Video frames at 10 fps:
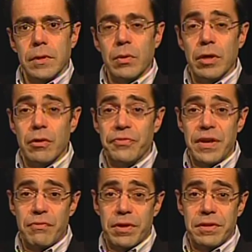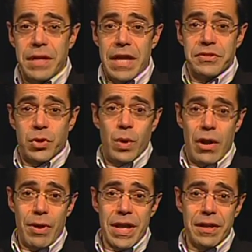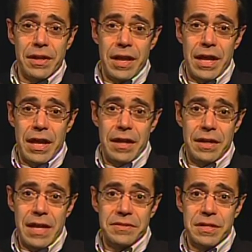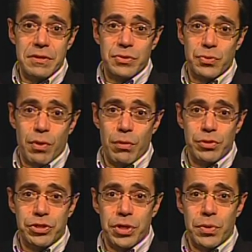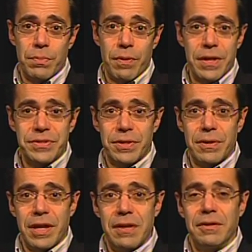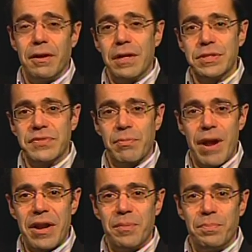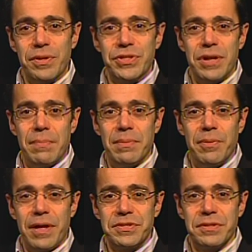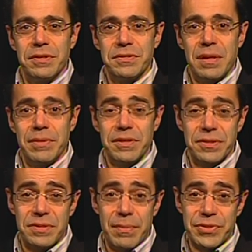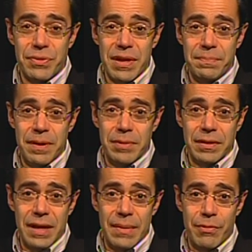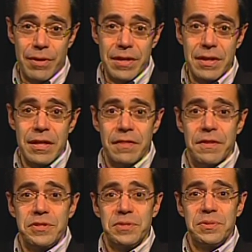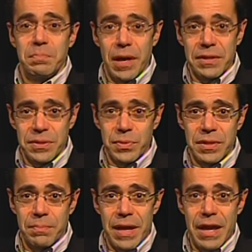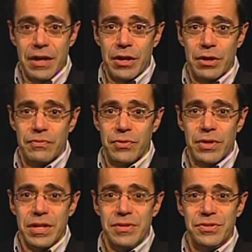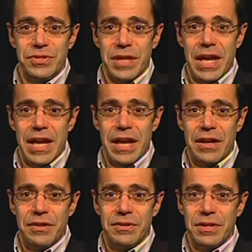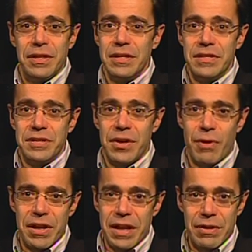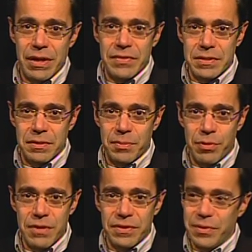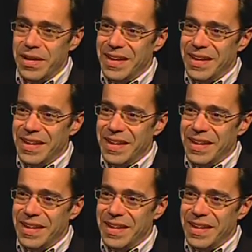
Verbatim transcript: Our favorite antiquarian and Antiques Roadshow appraiser Ken Gloss of the Brattle Bookshop in Boston is coming to the Thomas Crane Public Library this month with a bag of goodies, and he's here right now to give us a little preview.